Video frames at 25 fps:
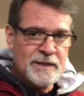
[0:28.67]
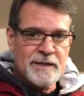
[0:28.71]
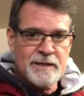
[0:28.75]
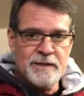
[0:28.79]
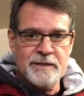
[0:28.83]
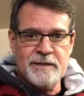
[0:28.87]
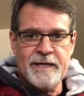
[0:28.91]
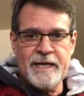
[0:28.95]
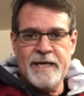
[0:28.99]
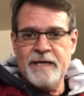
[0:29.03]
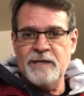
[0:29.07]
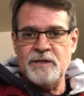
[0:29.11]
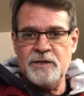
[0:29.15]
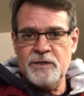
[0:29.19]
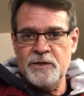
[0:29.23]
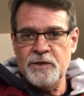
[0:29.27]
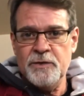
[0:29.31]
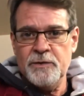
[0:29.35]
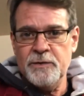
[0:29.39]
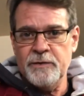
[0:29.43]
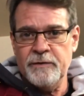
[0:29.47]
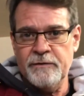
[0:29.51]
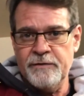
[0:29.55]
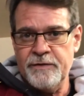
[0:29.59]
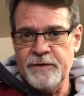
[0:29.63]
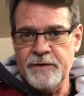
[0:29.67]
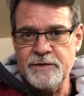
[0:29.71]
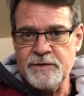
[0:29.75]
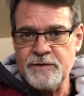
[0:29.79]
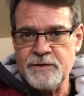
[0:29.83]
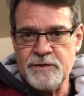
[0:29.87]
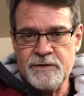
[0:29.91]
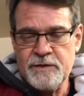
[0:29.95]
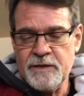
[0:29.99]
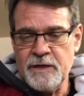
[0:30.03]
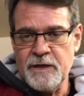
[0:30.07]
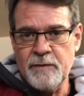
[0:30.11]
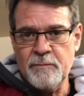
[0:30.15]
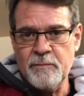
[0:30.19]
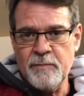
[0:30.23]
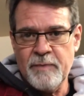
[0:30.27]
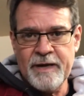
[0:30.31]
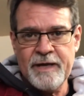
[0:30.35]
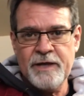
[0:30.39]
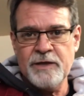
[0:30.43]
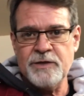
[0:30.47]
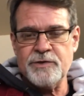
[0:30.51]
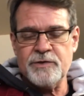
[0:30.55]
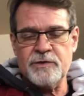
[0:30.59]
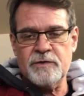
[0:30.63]
day two of this
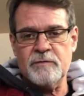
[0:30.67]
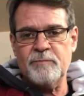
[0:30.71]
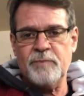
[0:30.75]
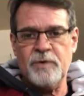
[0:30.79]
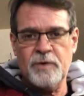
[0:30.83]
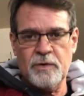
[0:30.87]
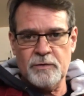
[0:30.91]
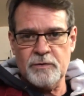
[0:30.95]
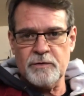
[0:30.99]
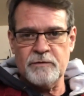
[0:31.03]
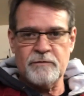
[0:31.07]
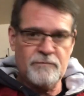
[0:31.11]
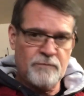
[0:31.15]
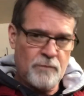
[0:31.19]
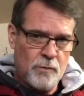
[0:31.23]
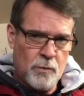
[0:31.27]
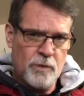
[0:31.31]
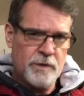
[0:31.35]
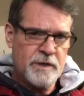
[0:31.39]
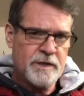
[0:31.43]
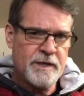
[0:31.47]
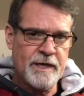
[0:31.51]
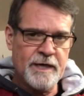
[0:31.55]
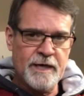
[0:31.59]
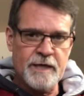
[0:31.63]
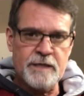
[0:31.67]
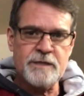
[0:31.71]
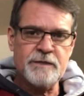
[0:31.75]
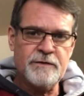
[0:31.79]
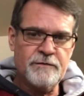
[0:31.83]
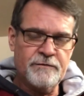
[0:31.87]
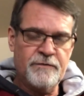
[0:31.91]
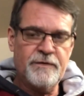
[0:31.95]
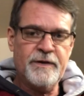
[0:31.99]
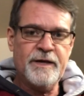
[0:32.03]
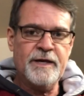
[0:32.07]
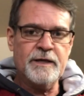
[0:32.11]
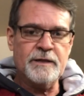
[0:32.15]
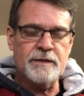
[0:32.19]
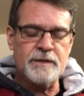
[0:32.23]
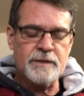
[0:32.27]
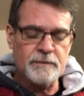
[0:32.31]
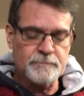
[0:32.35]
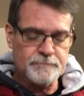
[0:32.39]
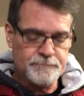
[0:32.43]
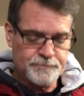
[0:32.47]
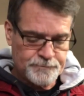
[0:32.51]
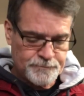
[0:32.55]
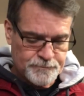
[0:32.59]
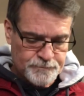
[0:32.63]
major polar vortex event
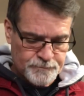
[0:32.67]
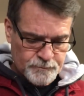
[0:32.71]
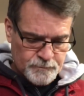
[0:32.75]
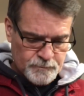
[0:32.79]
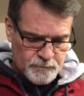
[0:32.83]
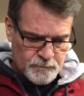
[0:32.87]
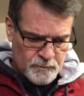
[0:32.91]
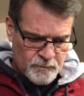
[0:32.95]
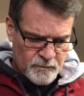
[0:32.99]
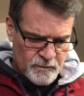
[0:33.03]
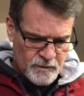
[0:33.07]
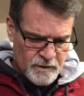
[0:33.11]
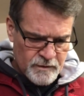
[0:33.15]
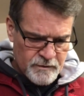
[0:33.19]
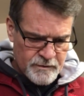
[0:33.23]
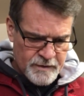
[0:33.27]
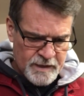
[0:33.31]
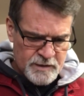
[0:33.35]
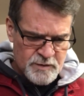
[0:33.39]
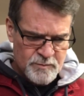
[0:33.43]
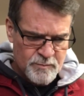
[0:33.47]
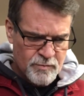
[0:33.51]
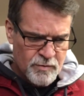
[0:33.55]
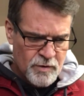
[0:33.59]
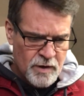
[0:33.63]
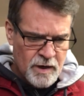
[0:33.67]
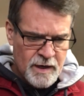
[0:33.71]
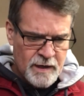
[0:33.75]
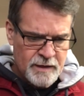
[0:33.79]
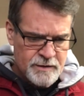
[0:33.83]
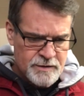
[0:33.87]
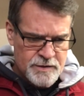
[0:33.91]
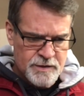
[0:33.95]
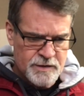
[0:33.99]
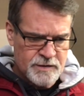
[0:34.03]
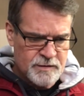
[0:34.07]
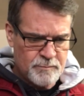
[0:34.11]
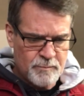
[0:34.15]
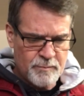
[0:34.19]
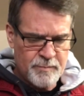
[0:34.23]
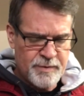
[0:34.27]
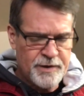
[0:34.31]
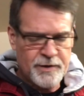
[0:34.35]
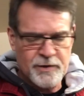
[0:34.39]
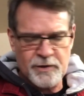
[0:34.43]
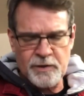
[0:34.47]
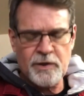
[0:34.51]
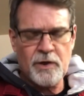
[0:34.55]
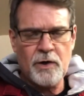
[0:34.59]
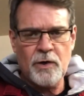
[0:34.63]
that's brought just
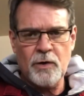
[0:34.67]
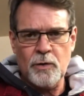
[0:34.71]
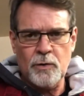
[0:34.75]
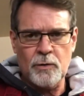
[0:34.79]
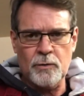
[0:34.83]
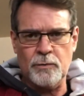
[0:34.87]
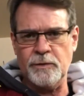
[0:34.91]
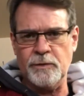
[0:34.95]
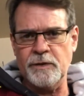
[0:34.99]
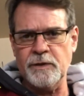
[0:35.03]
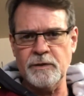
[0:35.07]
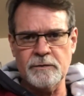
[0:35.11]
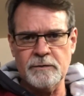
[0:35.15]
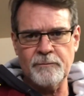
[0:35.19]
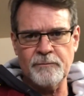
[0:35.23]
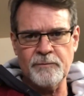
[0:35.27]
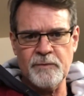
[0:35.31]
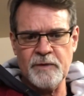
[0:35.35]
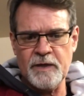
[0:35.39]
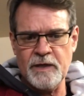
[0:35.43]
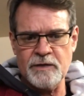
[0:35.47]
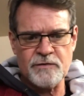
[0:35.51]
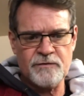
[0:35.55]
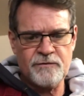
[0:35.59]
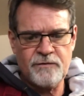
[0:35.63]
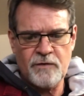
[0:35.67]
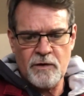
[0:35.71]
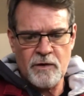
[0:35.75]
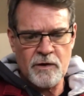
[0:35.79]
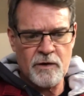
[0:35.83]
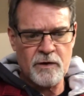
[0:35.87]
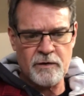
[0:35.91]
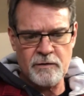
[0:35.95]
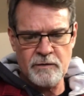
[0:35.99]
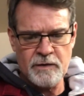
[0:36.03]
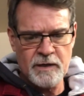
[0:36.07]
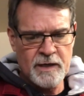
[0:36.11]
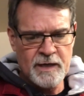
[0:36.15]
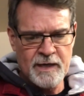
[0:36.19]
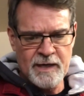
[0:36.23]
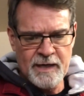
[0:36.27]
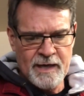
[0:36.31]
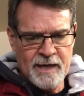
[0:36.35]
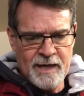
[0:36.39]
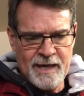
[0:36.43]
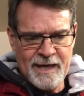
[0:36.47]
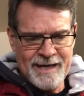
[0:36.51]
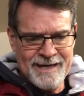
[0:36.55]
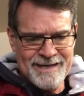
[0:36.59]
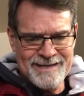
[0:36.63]
bitter cold as far
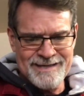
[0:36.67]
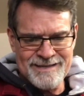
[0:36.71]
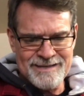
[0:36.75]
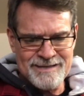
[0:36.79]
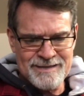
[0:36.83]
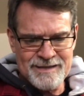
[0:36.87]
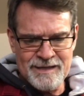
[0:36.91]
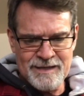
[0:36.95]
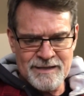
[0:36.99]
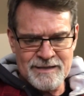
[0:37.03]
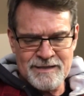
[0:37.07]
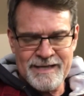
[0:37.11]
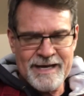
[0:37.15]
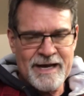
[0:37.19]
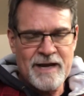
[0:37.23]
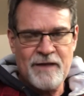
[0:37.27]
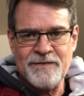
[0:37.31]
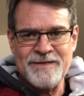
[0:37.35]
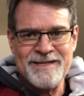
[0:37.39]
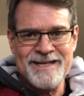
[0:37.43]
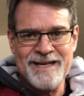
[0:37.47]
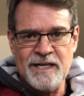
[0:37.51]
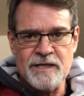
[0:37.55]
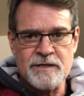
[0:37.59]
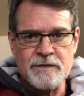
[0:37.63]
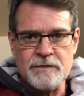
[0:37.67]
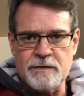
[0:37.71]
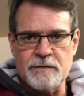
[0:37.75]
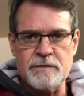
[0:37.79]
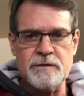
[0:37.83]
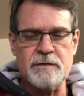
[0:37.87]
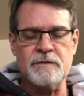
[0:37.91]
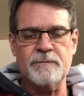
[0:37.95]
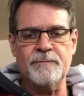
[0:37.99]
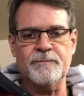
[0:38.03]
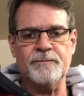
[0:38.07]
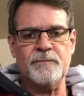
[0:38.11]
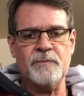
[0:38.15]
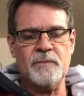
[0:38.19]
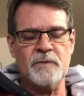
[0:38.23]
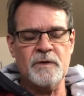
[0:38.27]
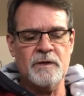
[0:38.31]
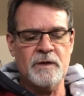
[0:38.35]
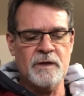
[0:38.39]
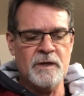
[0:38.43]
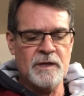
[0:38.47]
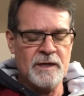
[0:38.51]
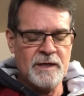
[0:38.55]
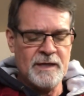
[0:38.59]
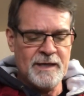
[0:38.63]
as South Texas.
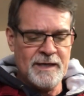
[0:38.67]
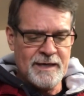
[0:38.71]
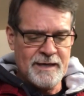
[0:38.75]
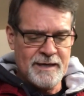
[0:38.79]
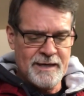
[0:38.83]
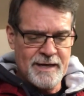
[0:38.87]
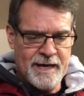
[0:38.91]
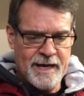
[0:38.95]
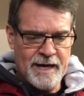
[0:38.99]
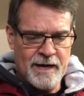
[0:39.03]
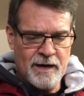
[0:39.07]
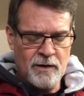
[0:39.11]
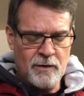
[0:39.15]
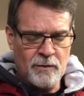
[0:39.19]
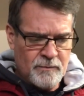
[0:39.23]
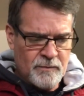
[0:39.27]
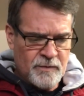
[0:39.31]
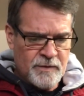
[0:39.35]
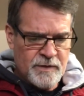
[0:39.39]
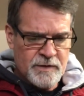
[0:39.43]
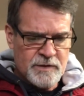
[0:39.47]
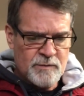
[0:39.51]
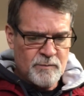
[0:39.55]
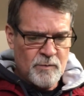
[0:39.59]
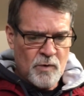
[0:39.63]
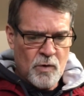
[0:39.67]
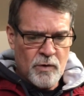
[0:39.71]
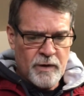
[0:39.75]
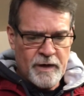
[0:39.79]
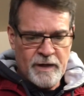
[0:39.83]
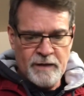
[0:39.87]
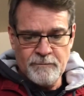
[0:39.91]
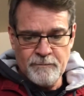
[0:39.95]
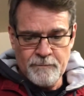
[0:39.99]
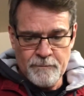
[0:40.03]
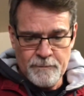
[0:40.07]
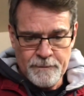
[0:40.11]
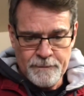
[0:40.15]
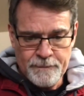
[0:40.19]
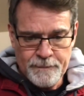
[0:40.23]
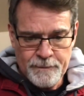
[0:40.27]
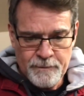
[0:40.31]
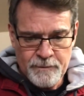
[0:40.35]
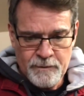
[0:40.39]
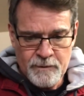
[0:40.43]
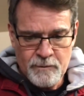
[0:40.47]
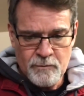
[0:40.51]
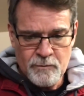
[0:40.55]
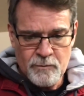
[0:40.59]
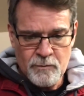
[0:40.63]
Now, this morning,
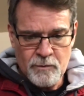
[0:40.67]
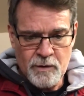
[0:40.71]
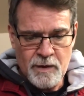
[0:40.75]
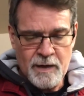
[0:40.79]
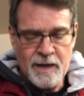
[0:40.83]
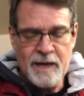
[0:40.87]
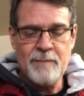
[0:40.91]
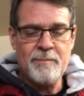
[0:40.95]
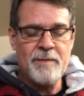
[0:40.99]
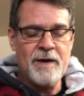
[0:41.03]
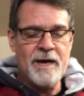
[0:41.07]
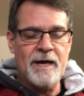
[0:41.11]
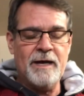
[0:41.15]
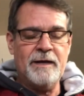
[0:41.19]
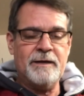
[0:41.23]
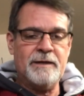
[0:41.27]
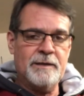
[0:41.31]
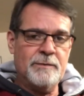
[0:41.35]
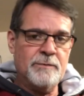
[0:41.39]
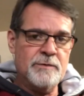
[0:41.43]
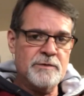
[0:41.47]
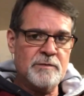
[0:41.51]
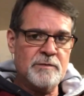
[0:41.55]
where I'm at, it was